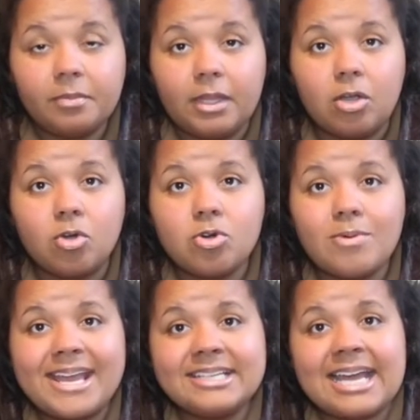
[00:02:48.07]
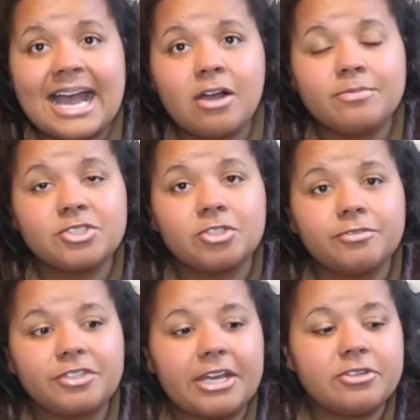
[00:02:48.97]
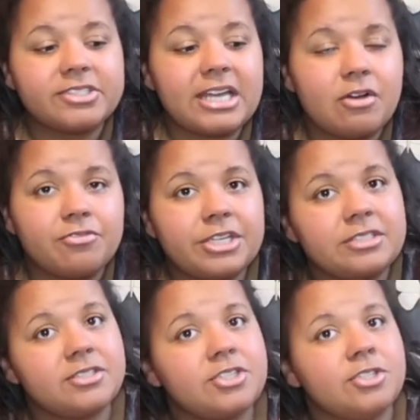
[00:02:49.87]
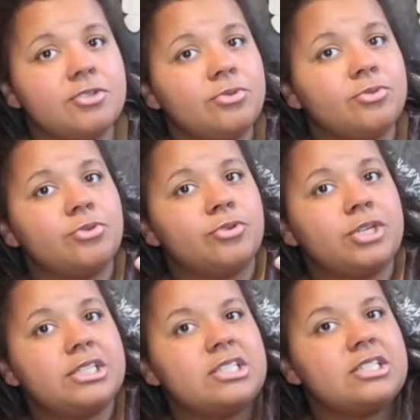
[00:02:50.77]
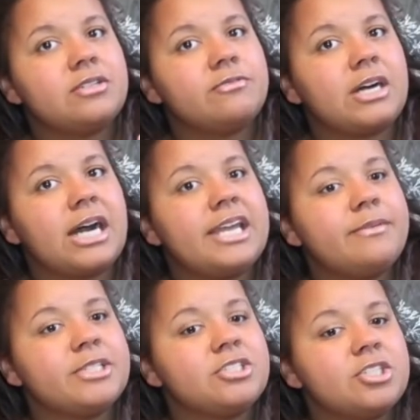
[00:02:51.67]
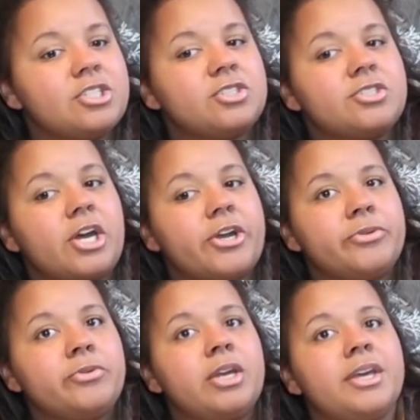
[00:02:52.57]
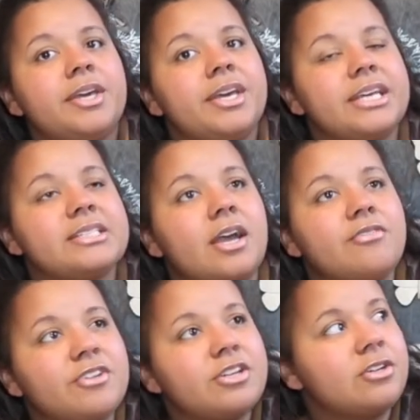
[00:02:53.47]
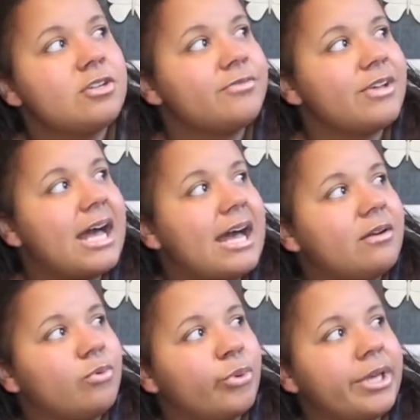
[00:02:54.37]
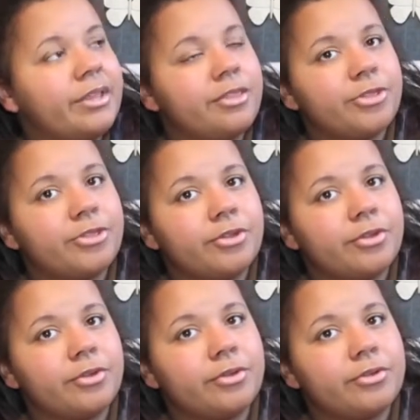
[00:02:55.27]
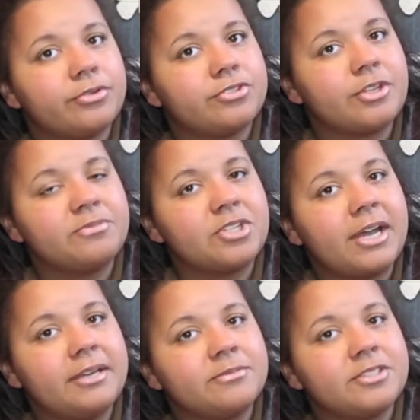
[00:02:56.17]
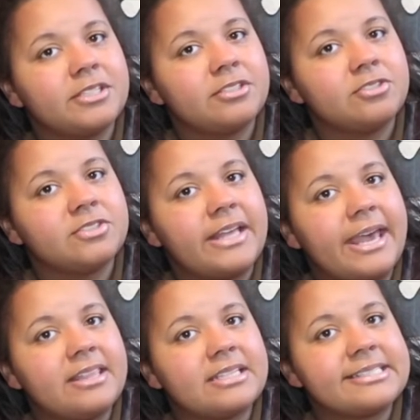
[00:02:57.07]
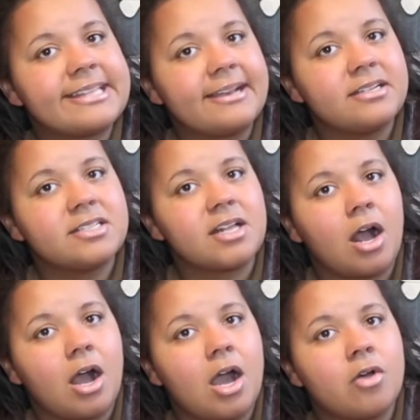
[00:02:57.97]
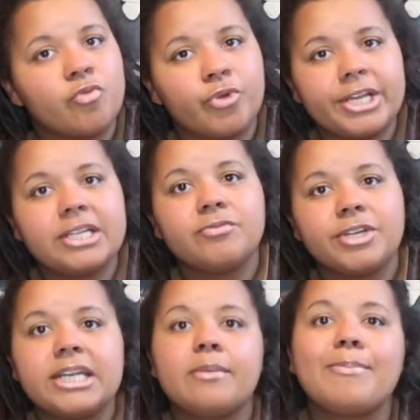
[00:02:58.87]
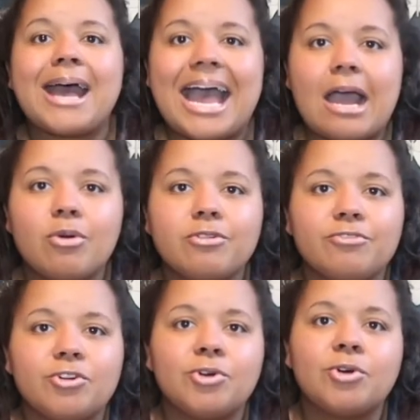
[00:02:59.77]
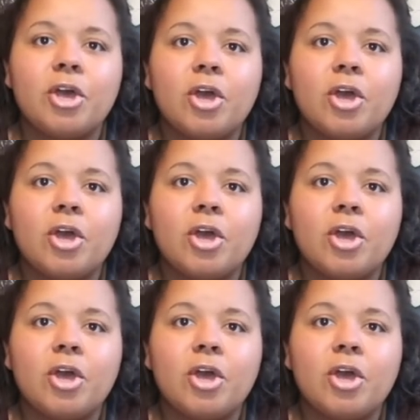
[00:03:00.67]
way to help sort of get yourself into the vibe, into the zone. As I feel that with, sometimes they do say that scents are a really, really powerful